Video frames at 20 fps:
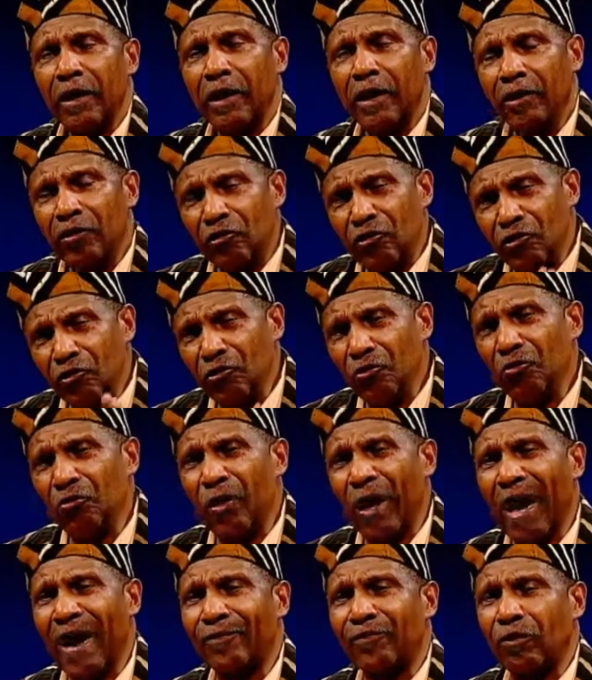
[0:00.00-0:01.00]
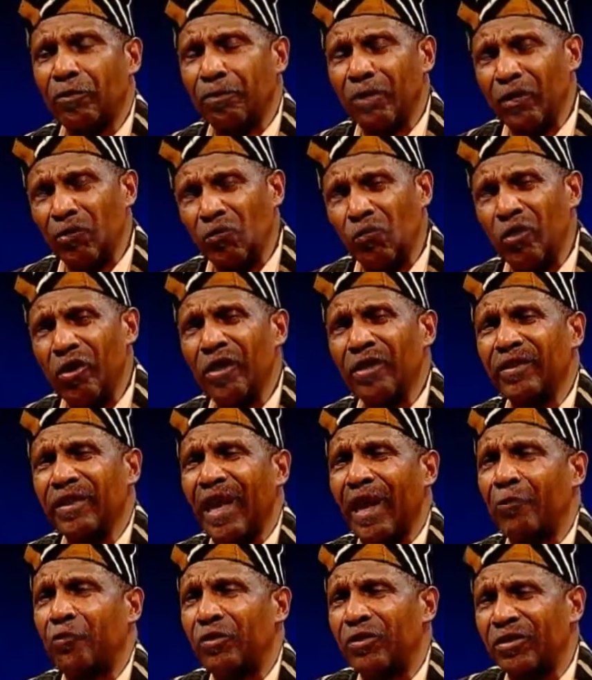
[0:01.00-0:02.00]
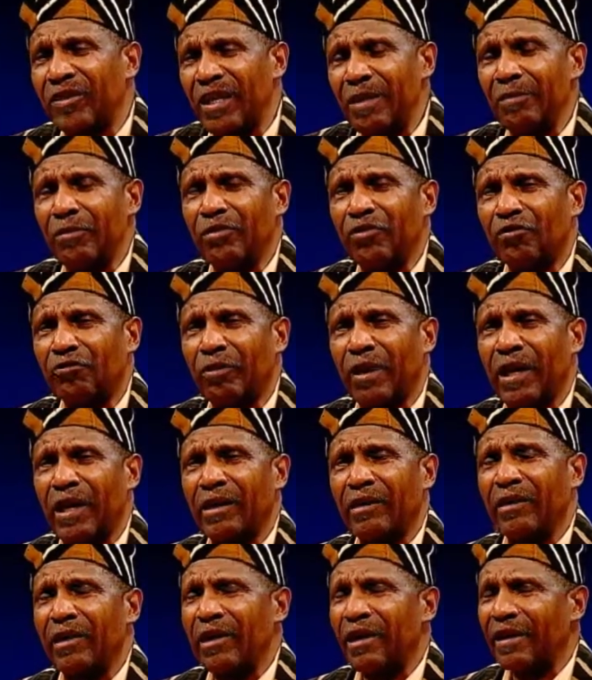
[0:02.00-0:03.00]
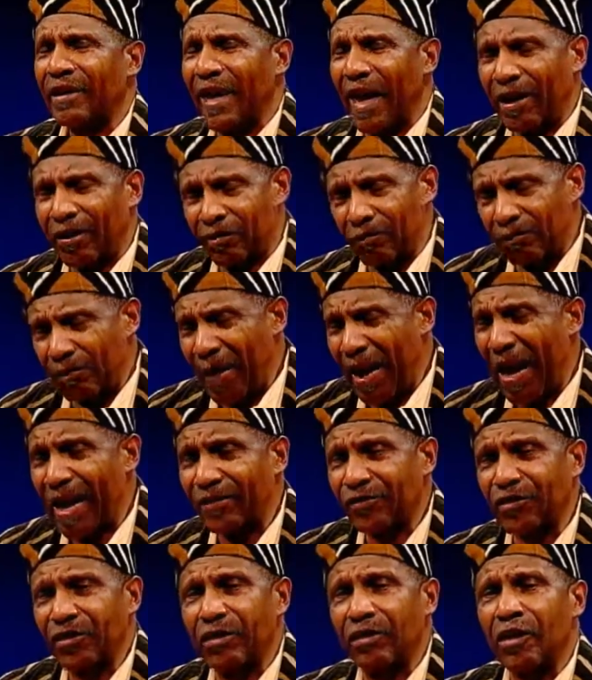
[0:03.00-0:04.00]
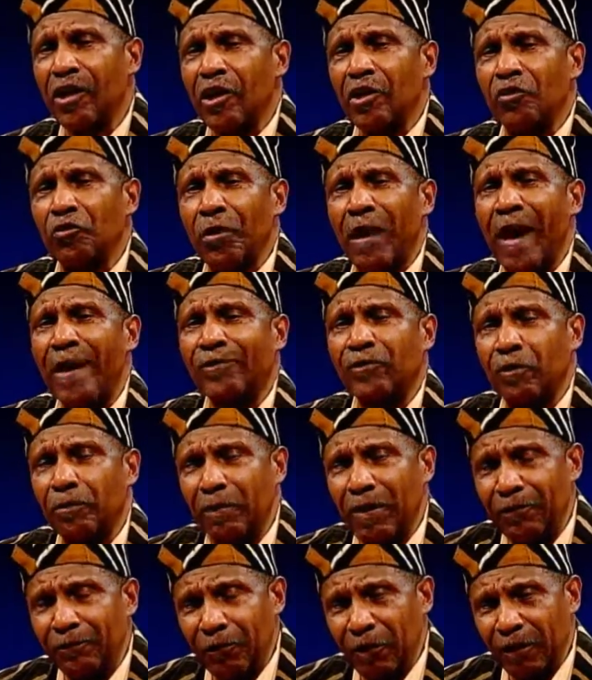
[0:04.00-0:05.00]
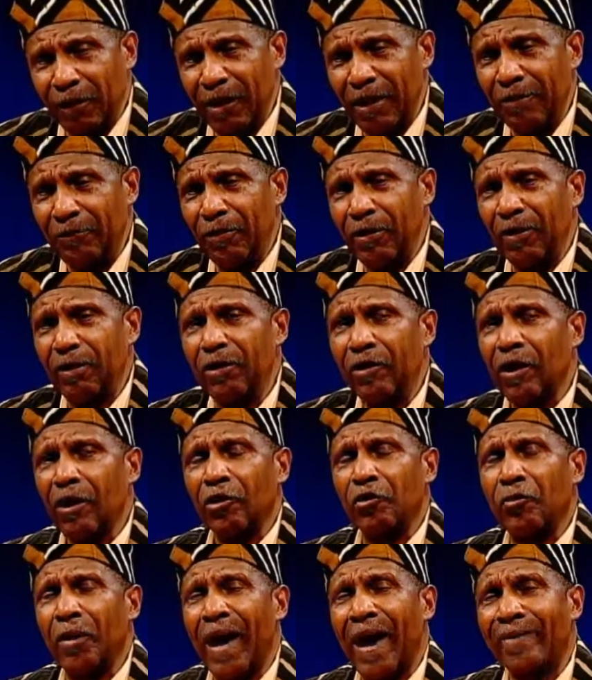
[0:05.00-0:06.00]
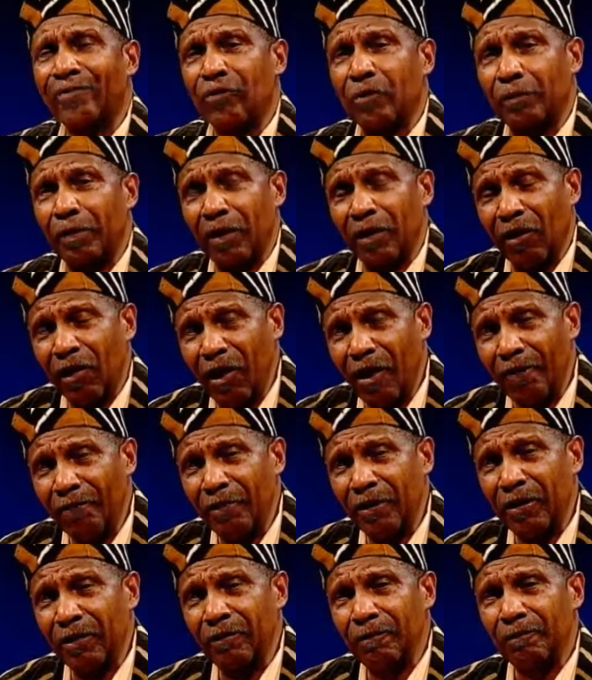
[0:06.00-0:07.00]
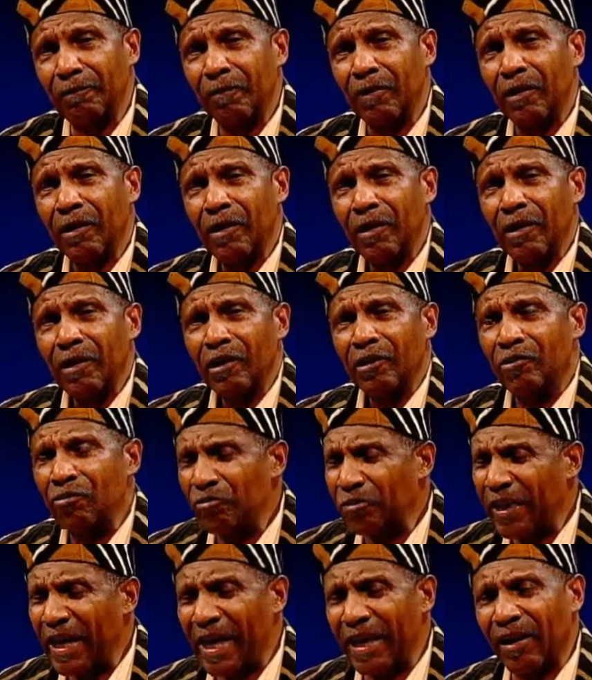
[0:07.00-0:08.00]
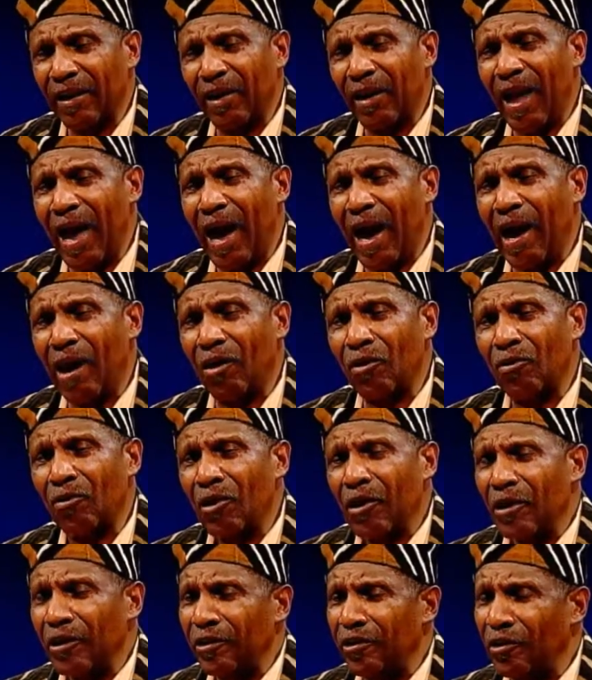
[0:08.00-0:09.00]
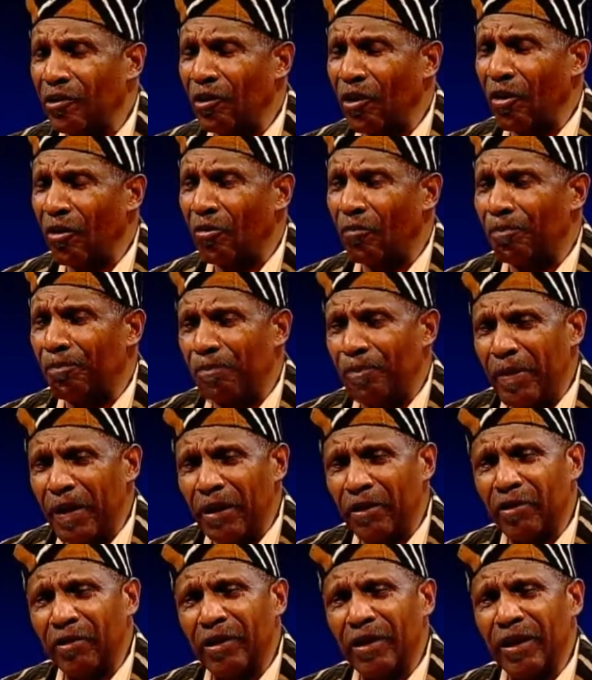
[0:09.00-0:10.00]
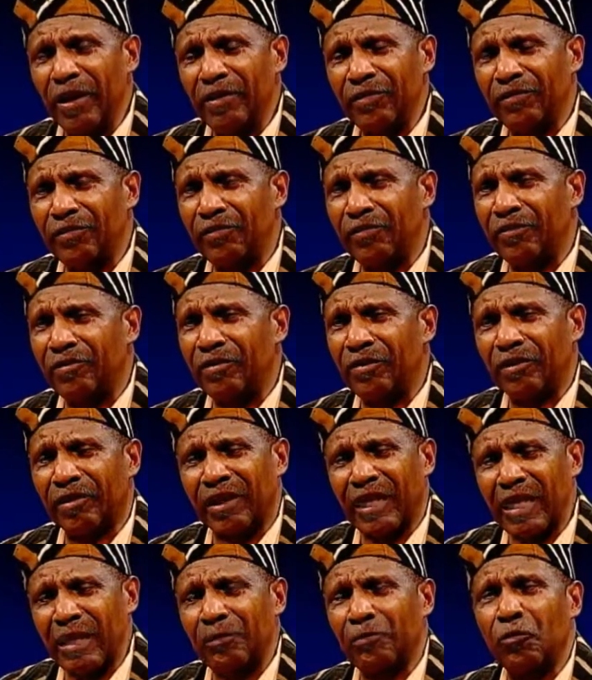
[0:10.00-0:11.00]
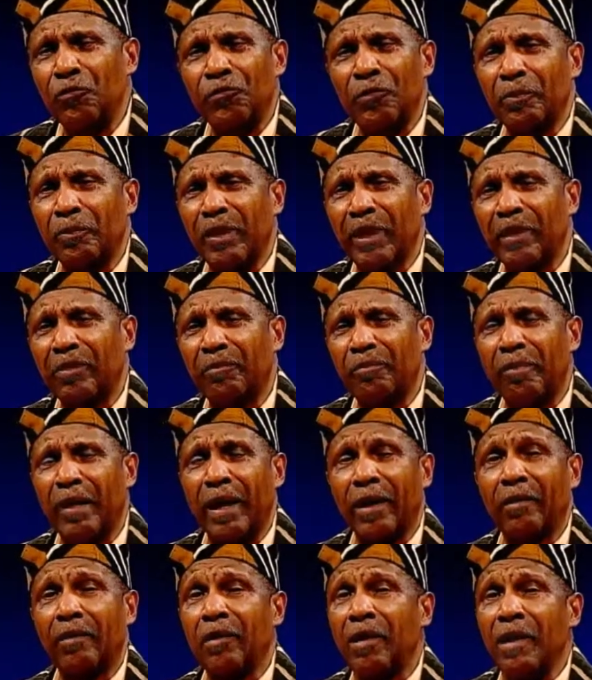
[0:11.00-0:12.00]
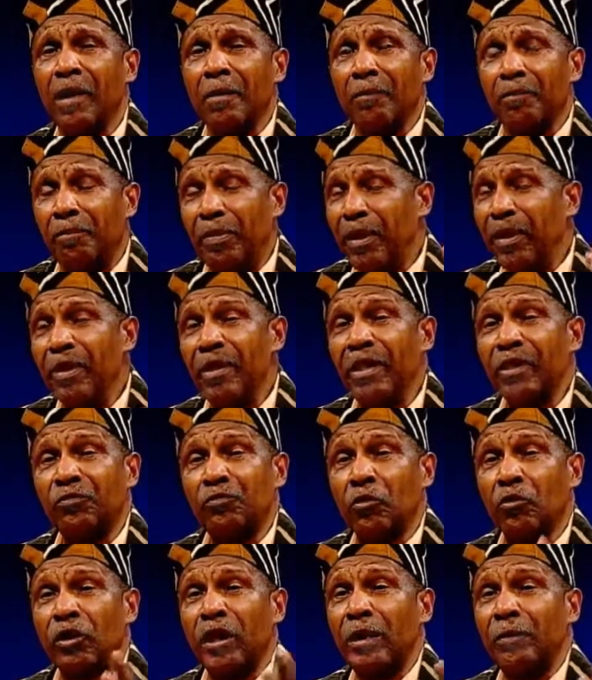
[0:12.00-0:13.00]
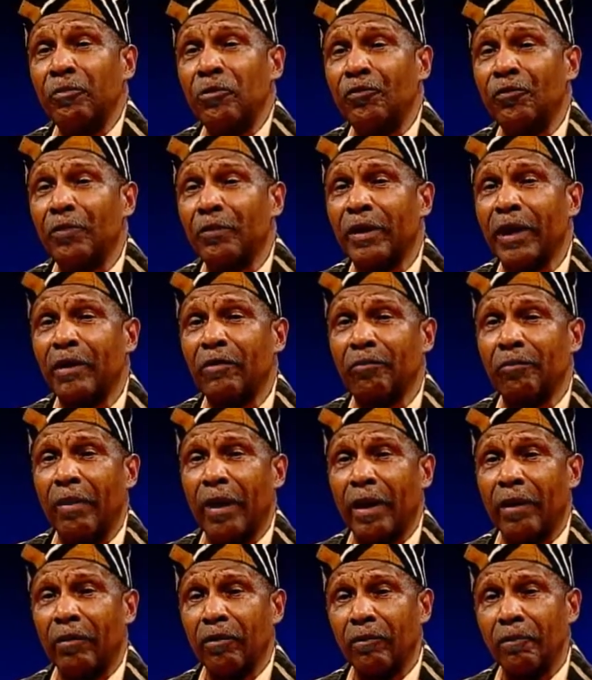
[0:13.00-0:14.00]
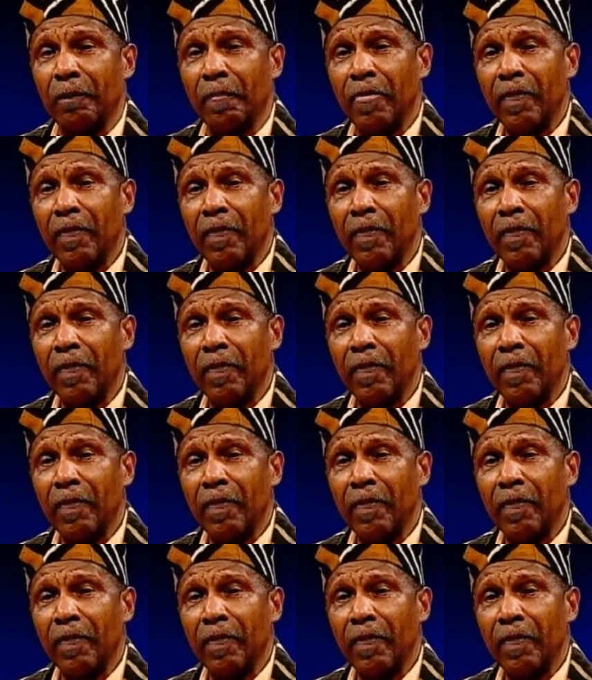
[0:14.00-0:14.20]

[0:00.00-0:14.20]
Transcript: And you have to be one that would demonstrate that compassion. You have to be forgiving. You have to be loving. You can't allow, you know, bitterness to keep you from getting better. Bitterness will keep you from getting better.